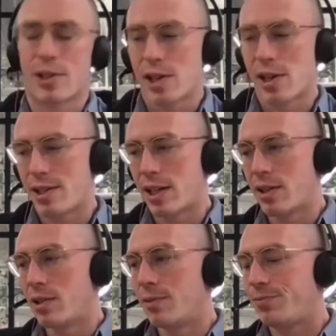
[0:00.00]
sure.
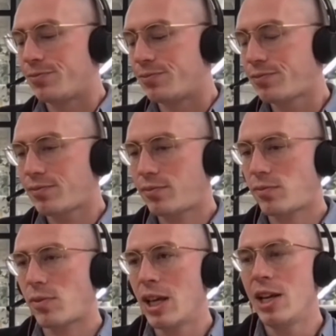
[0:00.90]
So
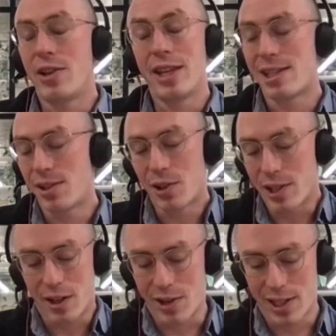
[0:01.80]
you know, this is
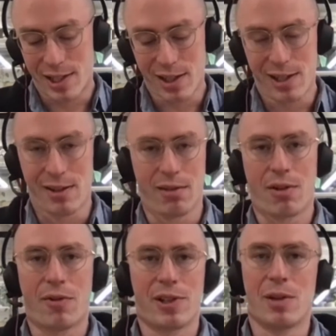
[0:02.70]
not to criticize the
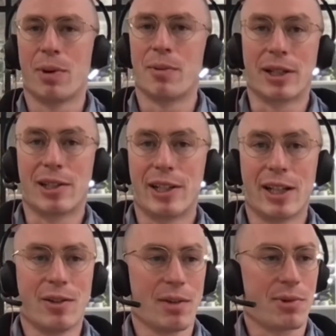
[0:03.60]
Office of the Public
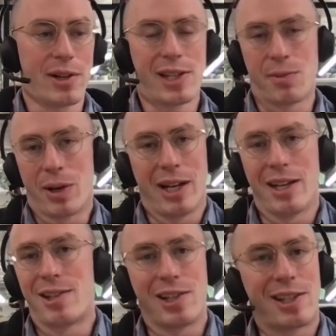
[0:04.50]
Guardian or the process behind
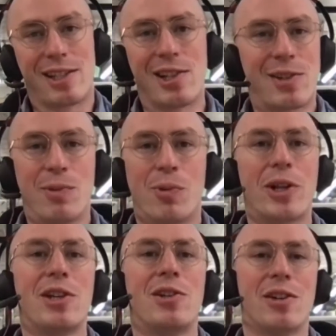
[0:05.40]
it. It's just
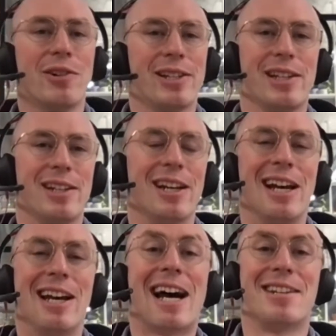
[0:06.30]
what do you do as
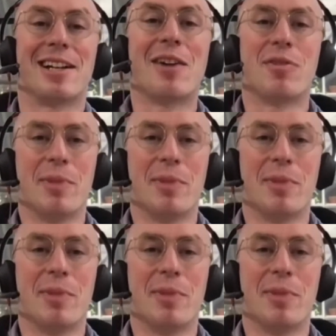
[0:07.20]
a